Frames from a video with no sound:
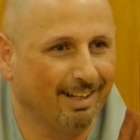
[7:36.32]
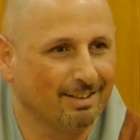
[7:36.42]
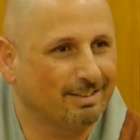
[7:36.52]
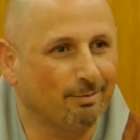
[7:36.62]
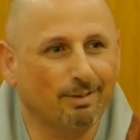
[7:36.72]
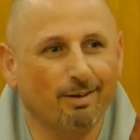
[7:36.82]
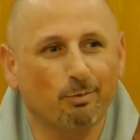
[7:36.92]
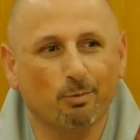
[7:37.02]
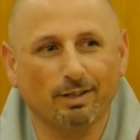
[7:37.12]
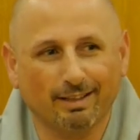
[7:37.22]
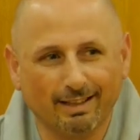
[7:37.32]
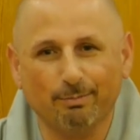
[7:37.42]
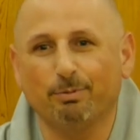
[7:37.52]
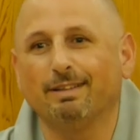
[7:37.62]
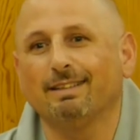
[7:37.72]
Sometimes we
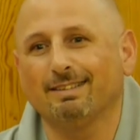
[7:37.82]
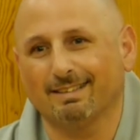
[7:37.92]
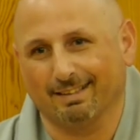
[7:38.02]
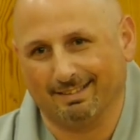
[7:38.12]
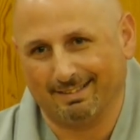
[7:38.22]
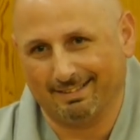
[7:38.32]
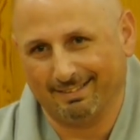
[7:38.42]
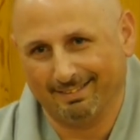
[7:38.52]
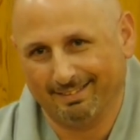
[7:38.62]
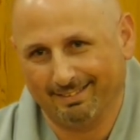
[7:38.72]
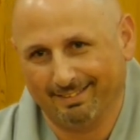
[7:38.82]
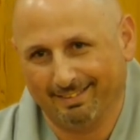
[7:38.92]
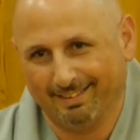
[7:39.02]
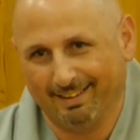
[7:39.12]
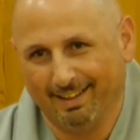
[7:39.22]
keep distance
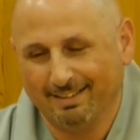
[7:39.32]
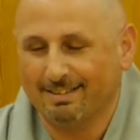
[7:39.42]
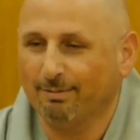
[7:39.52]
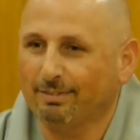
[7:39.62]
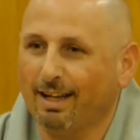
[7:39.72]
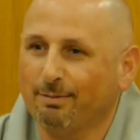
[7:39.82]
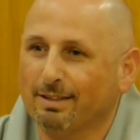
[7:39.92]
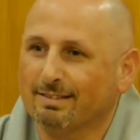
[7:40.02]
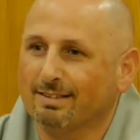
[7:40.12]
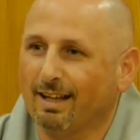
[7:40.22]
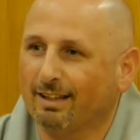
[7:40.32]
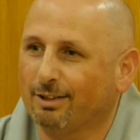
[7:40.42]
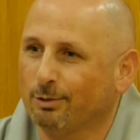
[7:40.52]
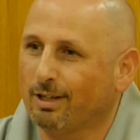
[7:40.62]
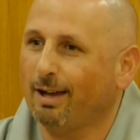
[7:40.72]
sometimes it's
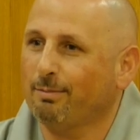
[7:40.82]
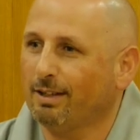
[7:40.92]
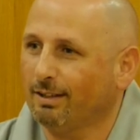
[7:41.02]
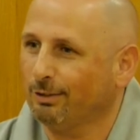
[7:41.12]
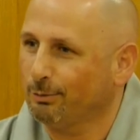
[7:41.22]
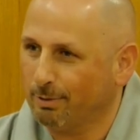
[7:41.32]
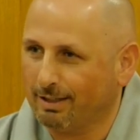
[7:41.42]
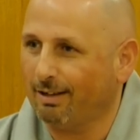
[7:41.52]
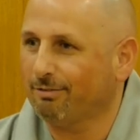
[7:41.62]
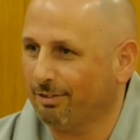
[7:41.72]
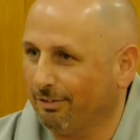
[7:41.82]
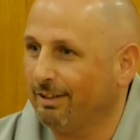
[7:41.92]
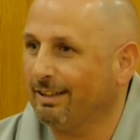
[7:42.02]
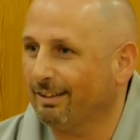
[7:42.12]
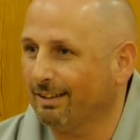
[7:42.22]
like you come here, you become
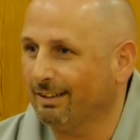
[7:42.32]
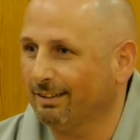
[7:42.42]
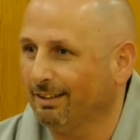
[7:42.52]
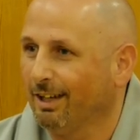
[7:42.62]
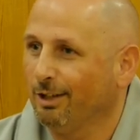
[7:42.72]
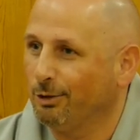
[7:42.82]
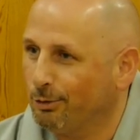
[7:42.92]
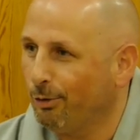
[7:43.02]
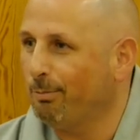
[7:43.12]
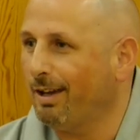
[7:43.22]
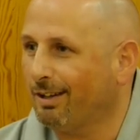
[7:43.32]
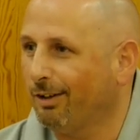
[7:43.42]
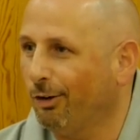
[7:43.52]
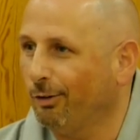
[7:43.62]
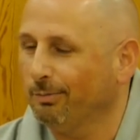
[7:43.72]
very clear, you go back
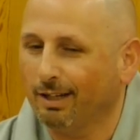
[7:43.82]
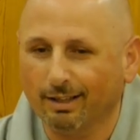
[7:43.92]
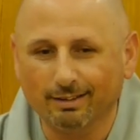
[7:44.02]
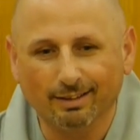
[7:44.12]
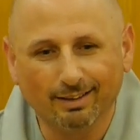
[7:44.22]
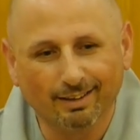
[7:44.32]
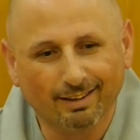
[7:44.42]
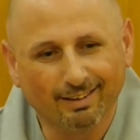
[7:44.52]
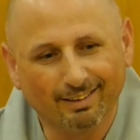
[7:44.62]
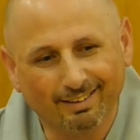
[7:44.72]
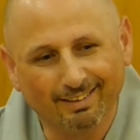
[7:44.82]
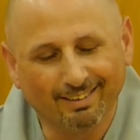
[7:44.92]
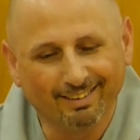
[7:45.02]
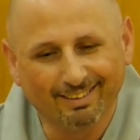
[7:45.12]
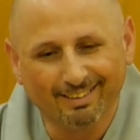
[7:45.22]
home and
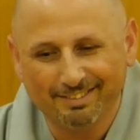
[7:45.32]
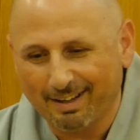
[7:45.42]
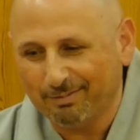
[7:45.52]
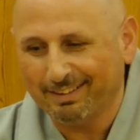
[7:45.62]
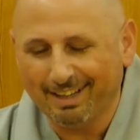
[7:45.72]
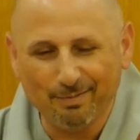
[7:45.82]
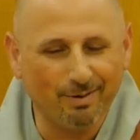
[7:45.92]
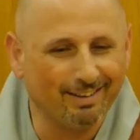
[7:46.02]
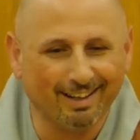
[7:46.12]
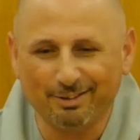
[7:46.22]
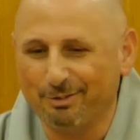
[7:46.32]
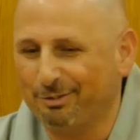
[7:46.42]
something happened and you